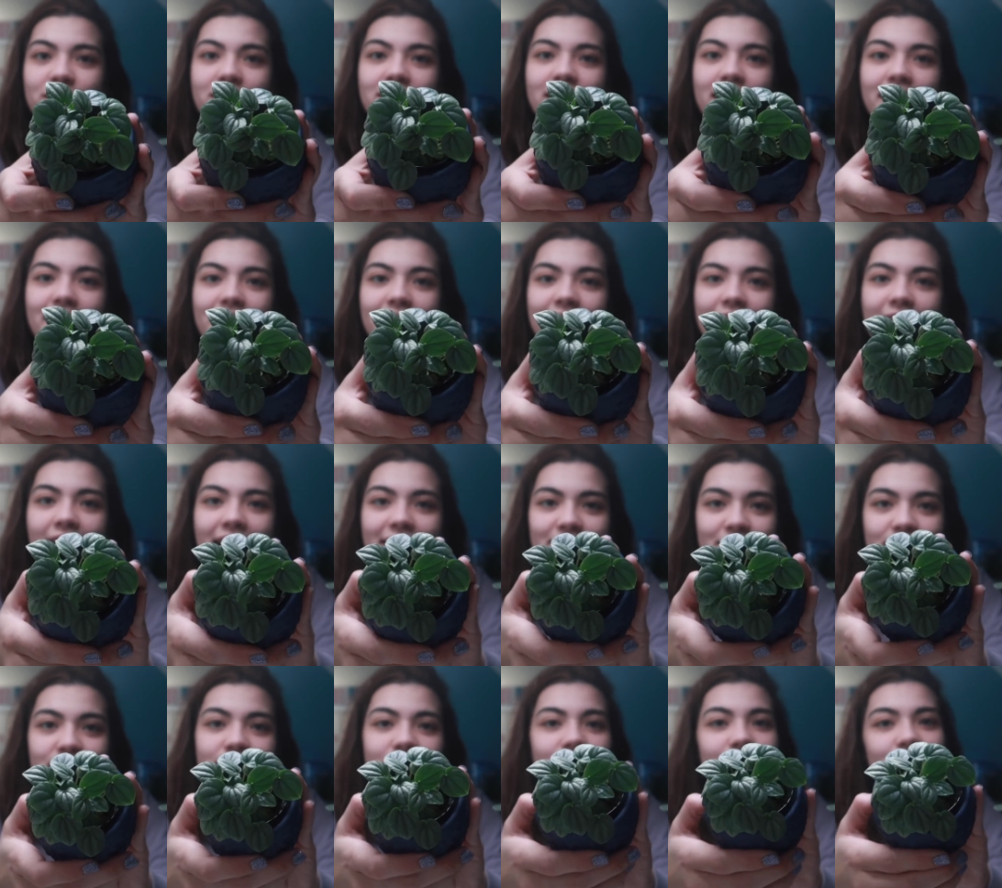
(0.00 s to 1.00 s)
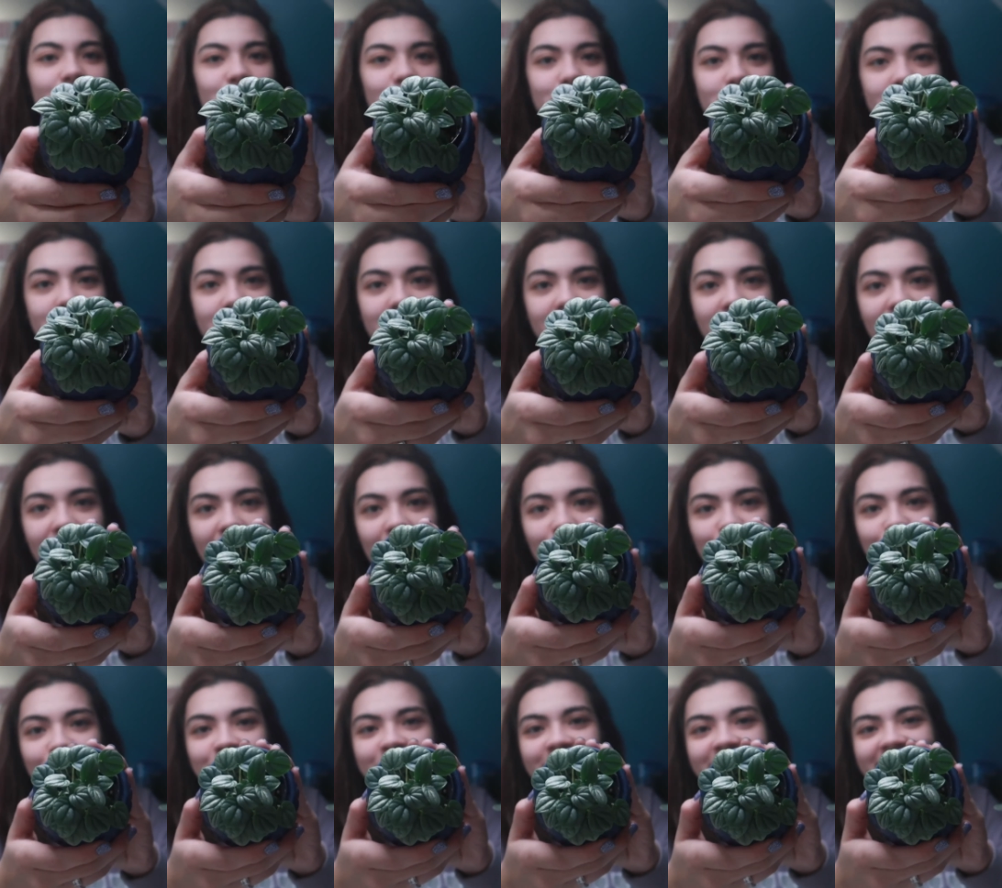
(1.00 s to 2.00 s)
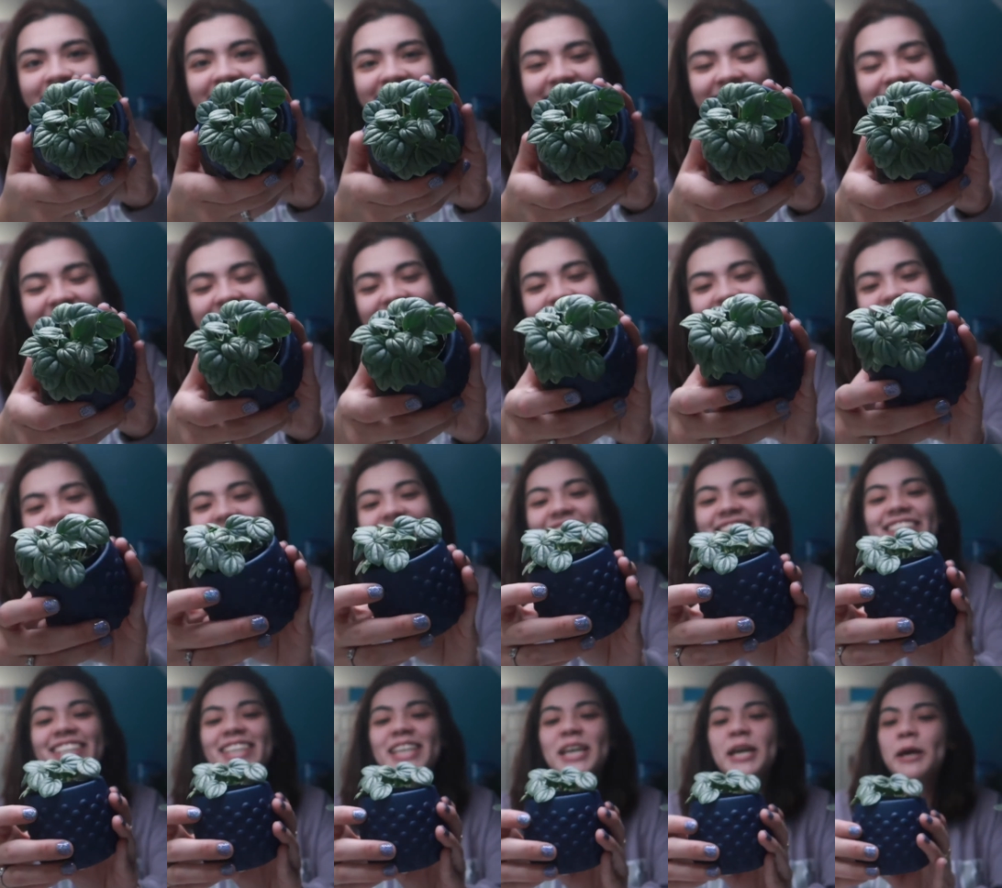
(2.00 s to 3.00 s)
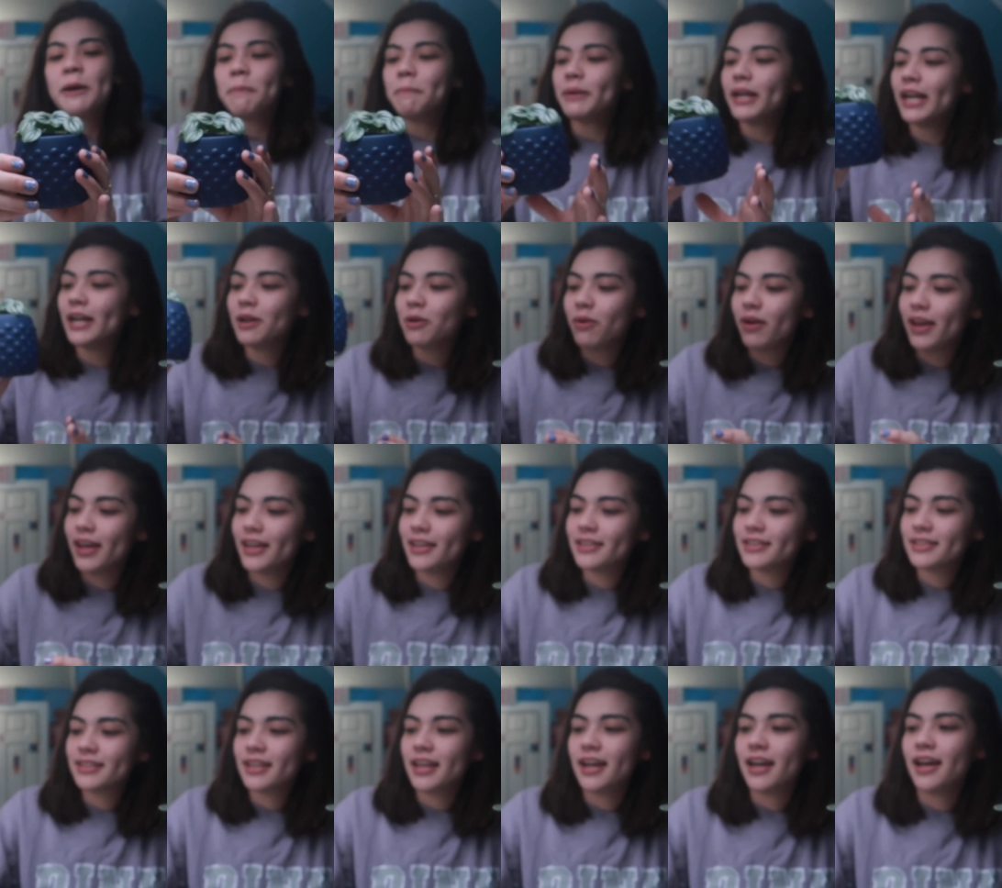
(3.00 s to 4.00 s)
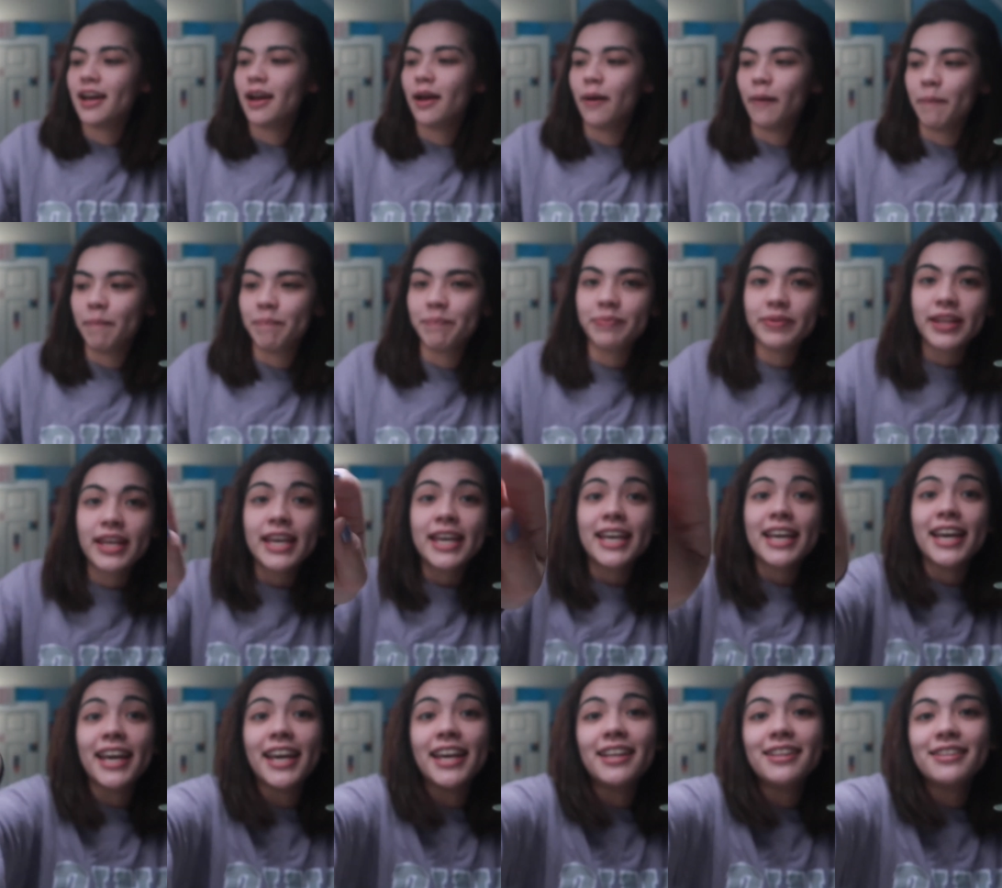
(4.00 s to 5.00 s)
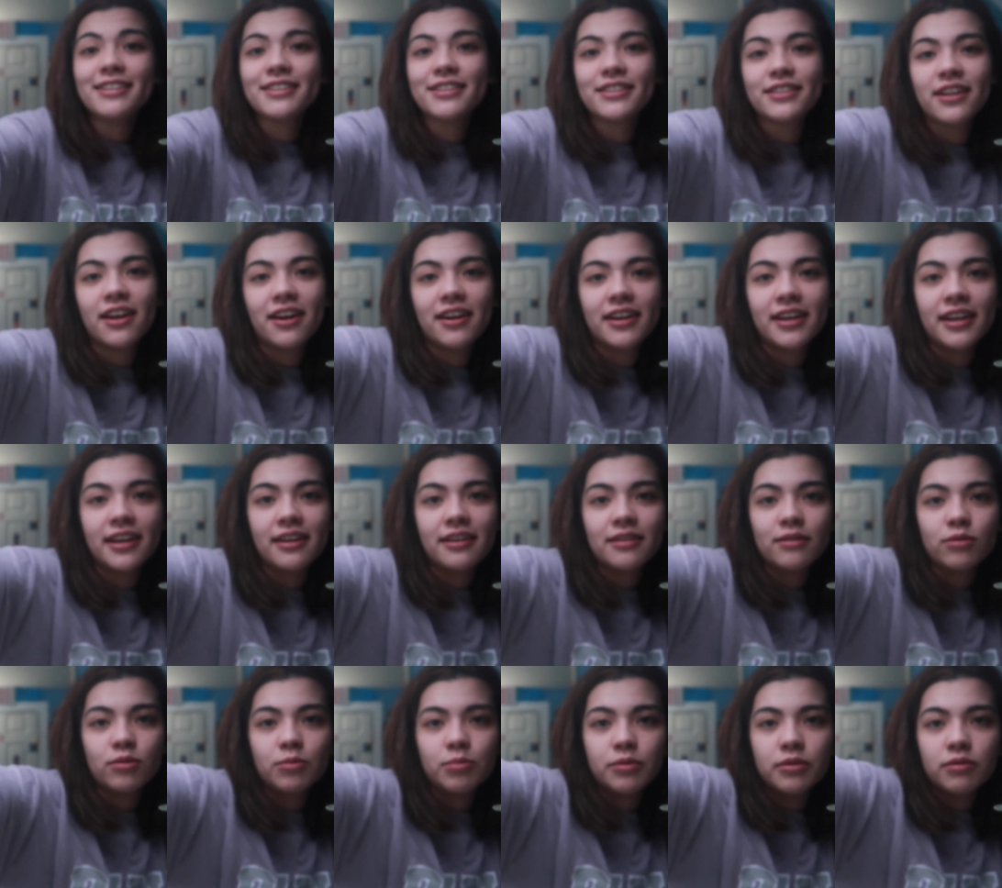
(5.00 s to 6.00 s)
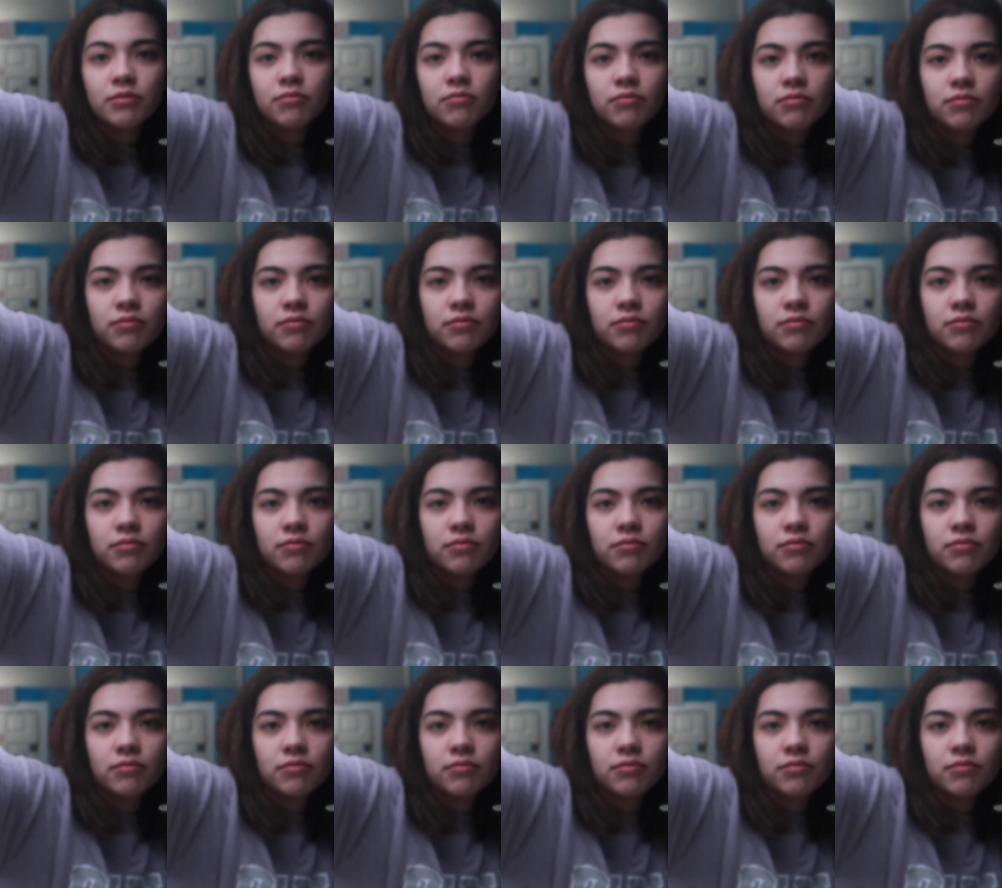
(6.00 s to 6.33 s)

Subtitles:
just like, yes girl, you did that. But anyways, it's starting, oops.